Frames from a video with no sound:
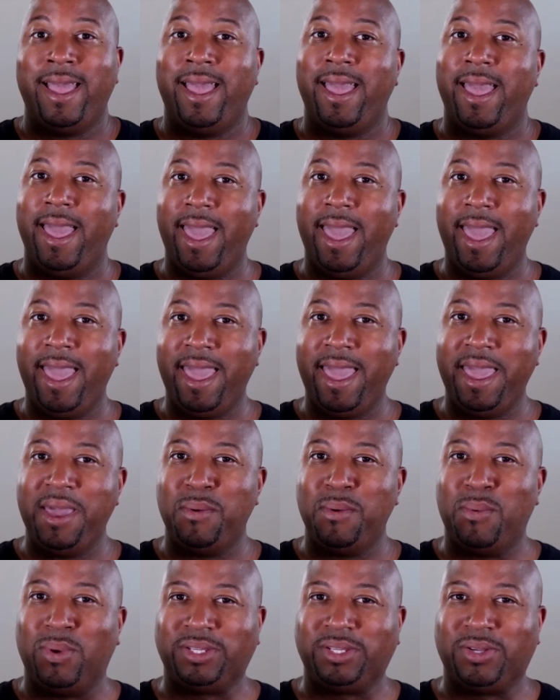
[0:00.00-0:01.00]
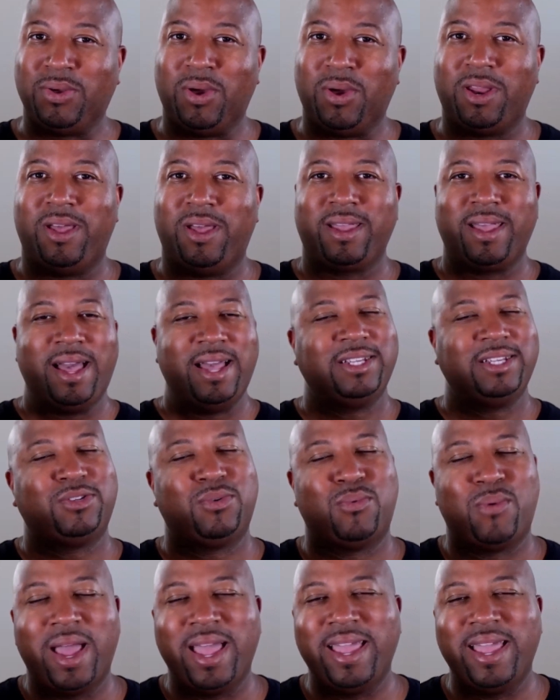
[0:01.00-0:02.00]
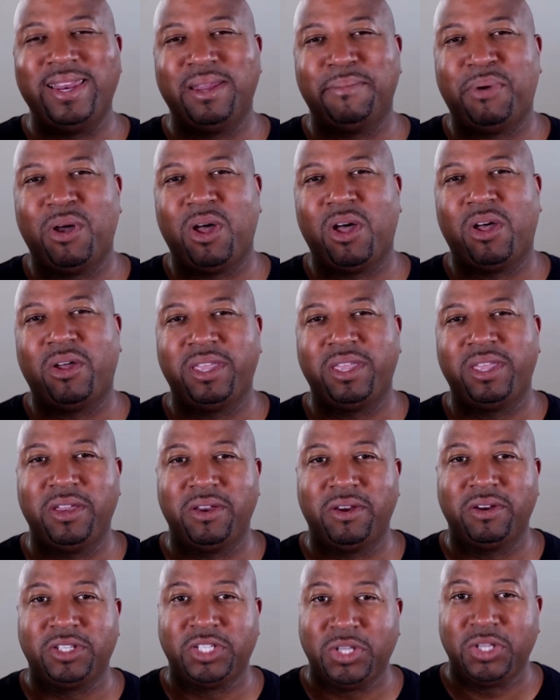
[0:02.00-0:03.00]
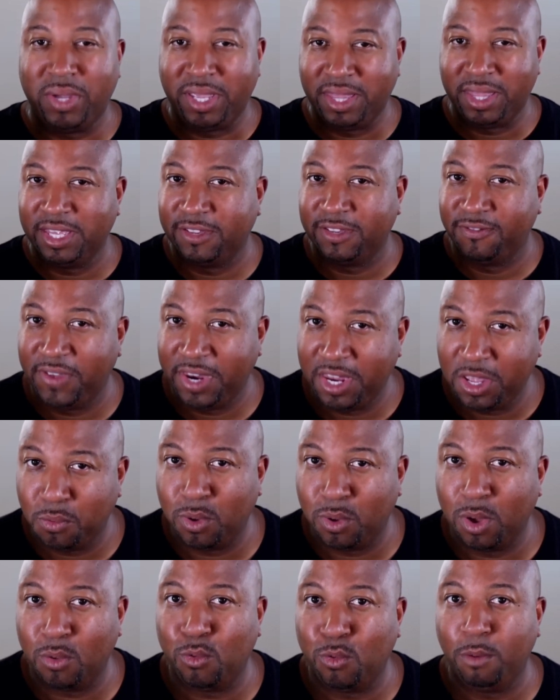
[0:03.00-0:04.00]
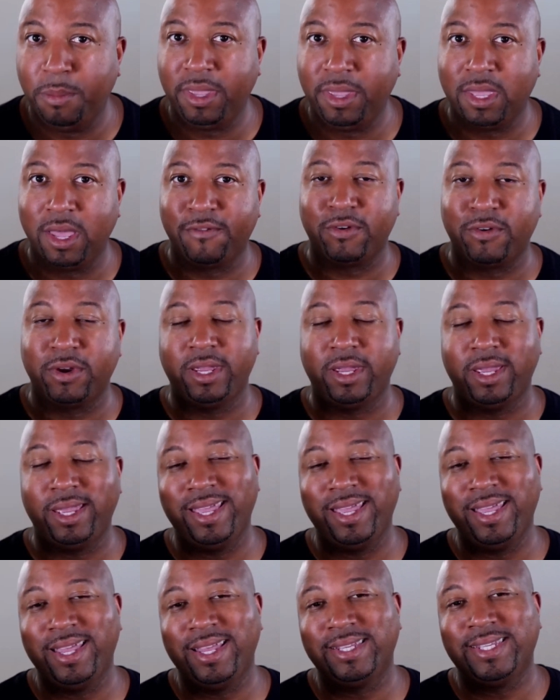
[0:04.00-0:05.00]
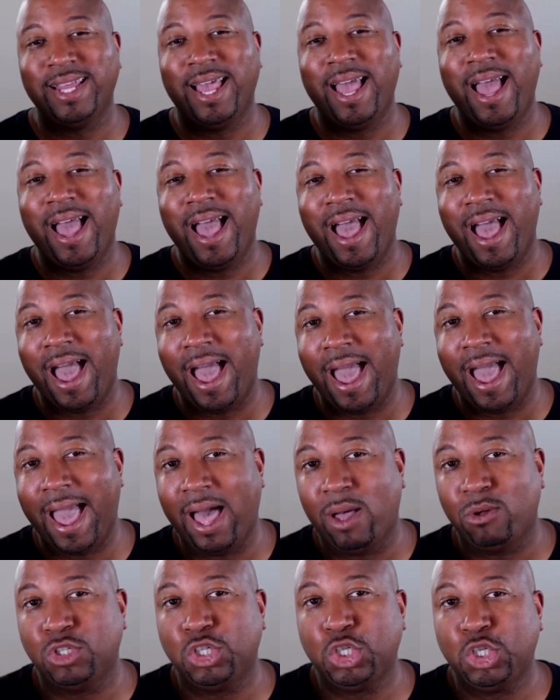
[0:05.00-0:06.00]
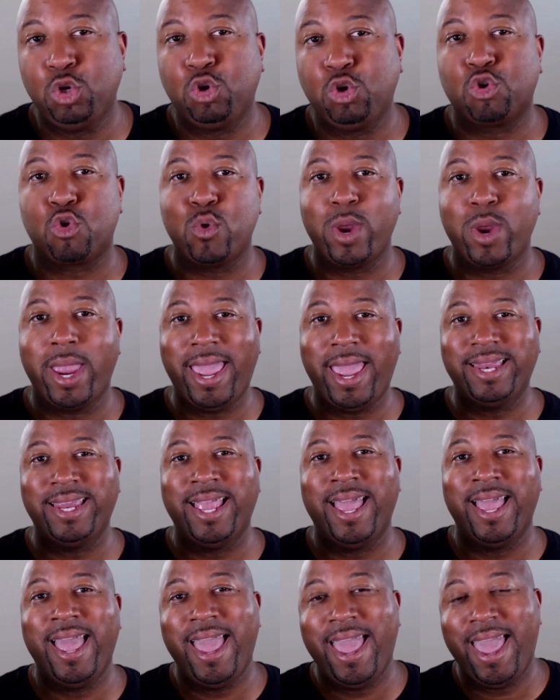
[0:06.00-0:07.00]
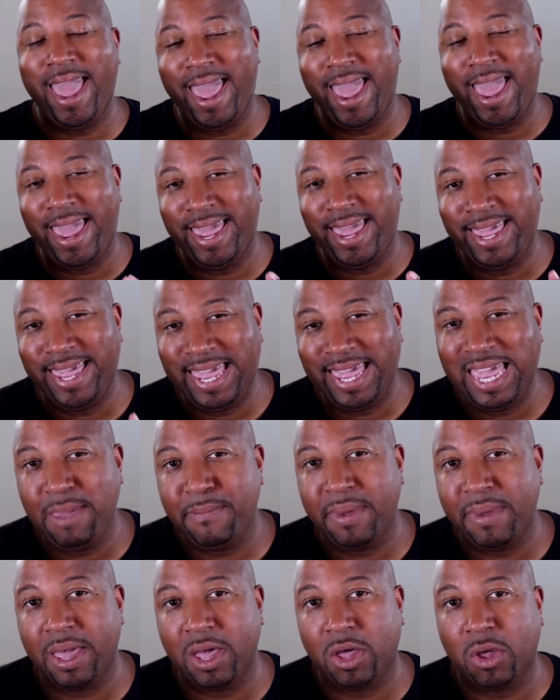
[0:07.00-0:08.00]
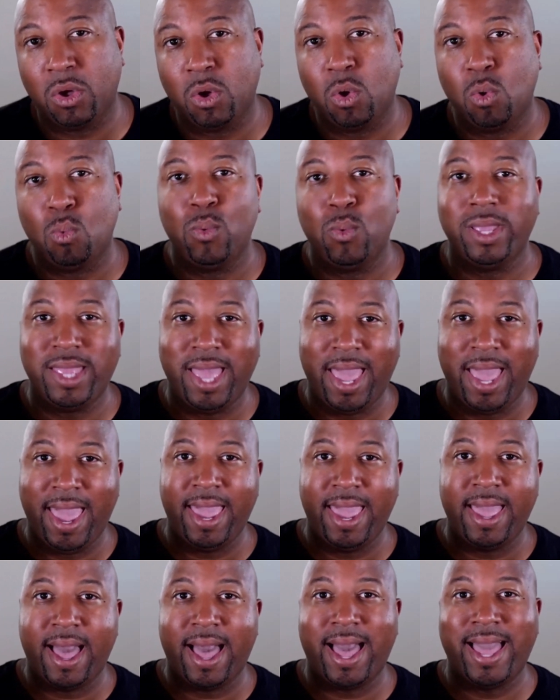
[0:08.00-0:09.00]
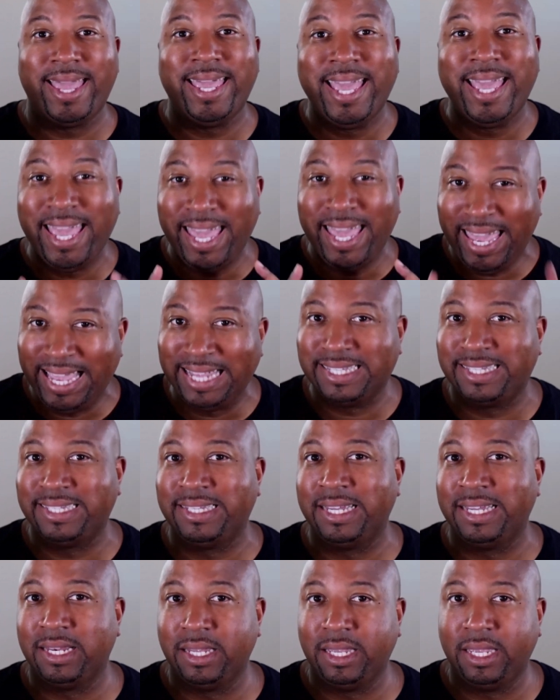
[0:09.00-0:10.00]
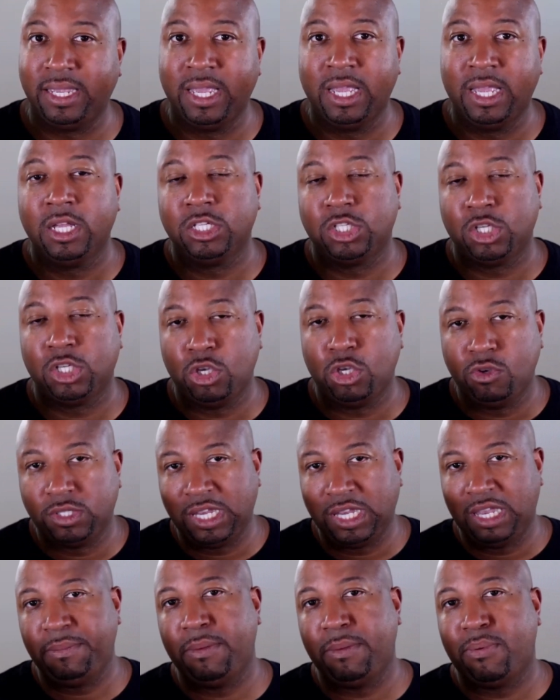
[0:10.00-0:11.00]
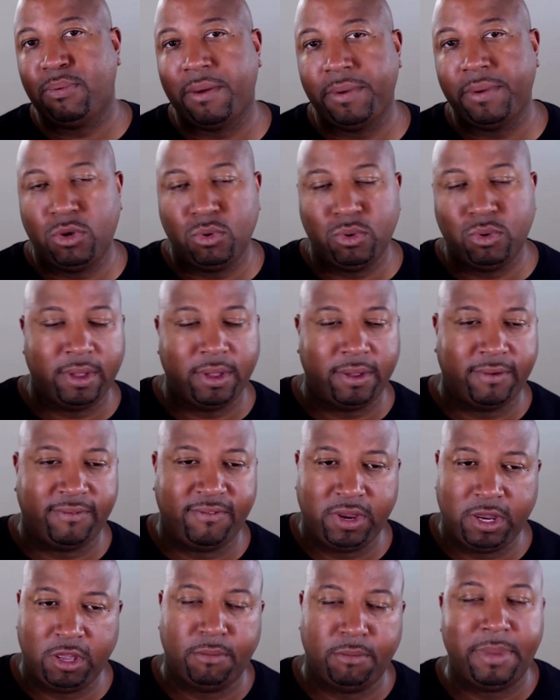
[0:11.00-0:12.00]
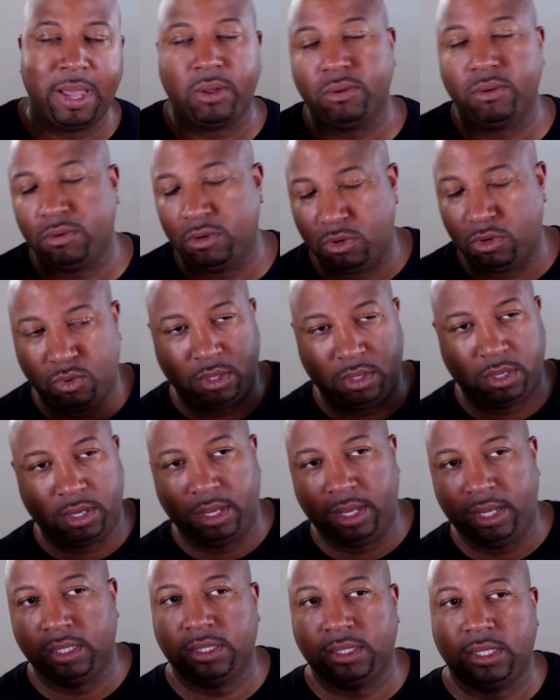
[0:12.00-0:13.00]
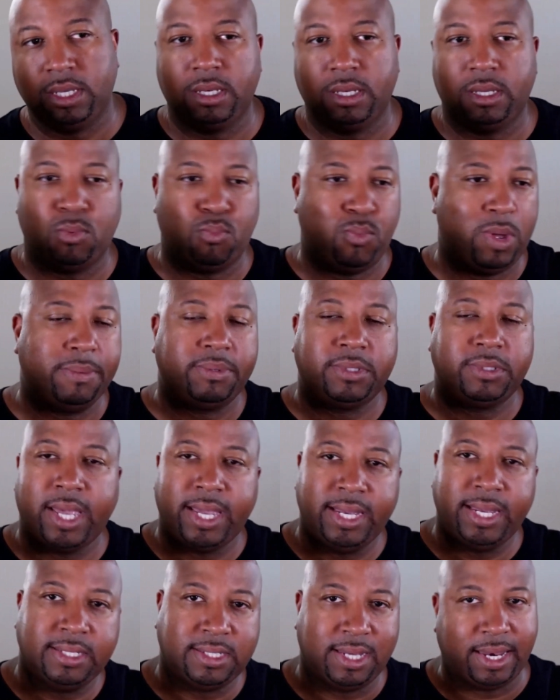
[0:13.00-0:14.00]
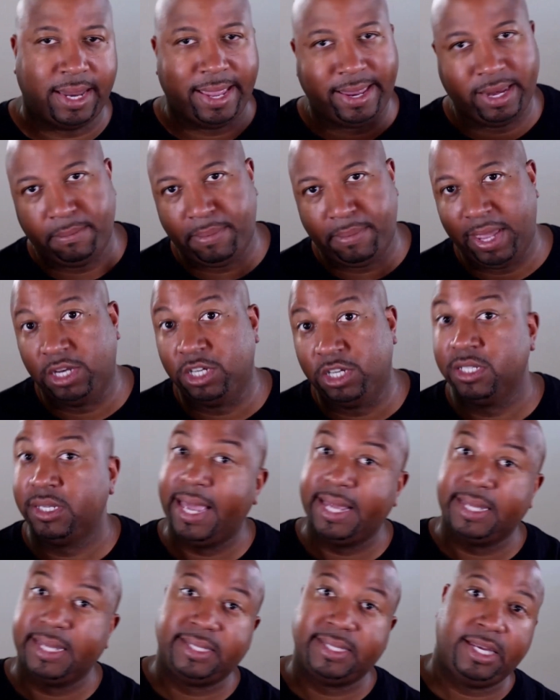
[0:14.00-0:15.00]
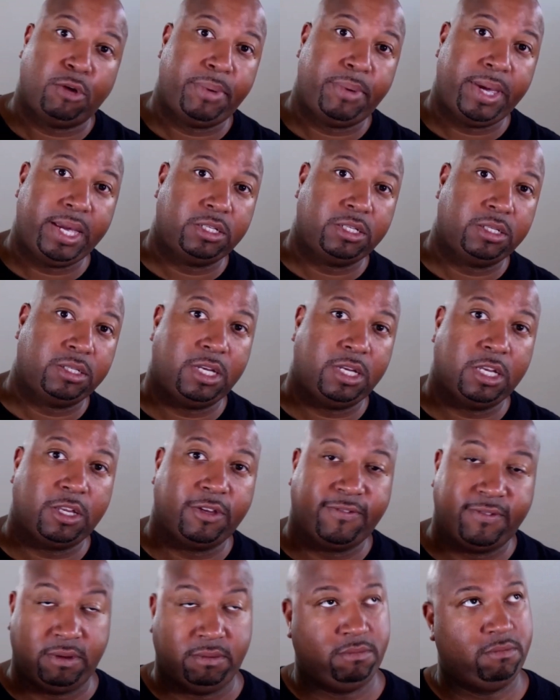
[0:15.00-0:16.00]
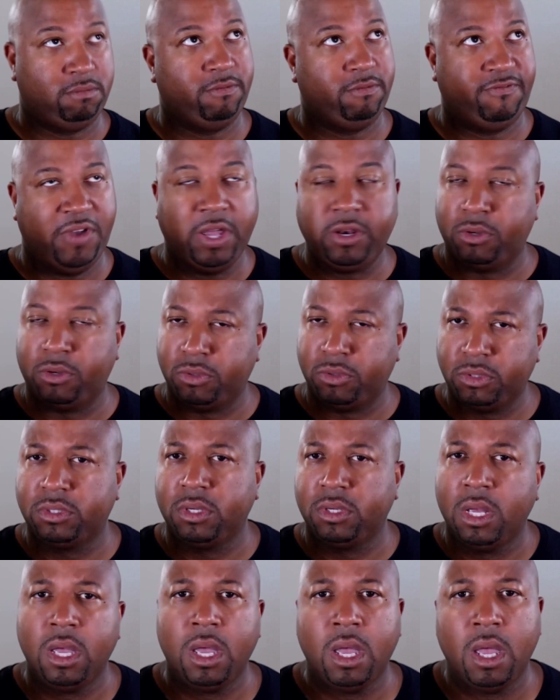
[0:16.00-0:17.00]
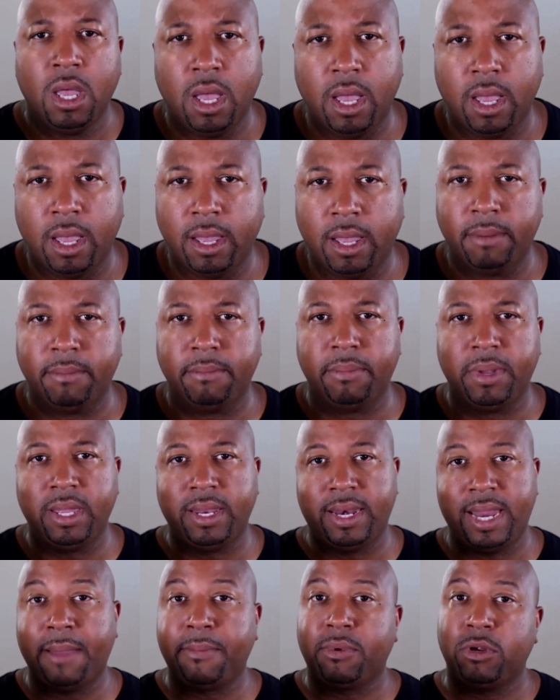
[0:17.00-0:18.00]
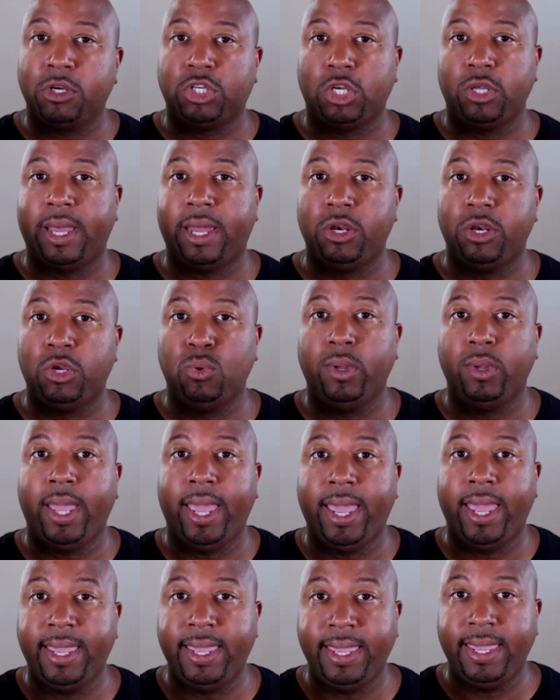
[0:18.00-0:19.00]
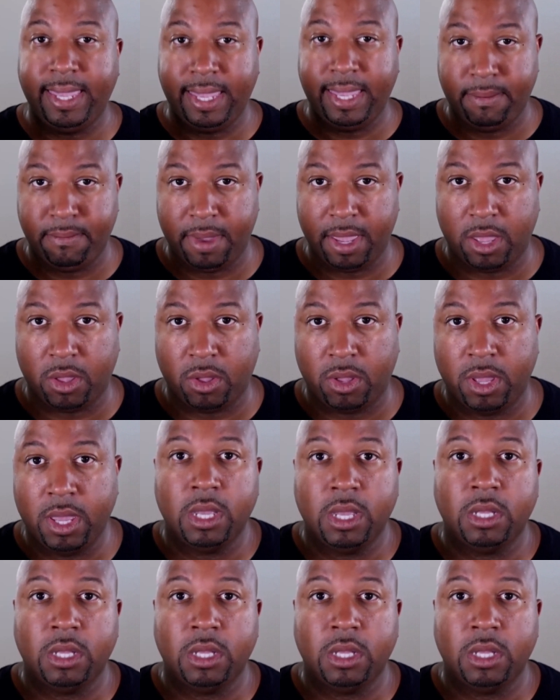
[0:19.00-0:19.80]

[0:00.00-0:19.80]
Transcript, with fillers: Hey, what's going on, guys? Ryan DePaul here. So in this video, what we'll be covering is how to create an email with AI instantly. So you've seen me probably do a video about doing instant websites and landing pages and sales funnels. But now I'm going to show you how to do an email.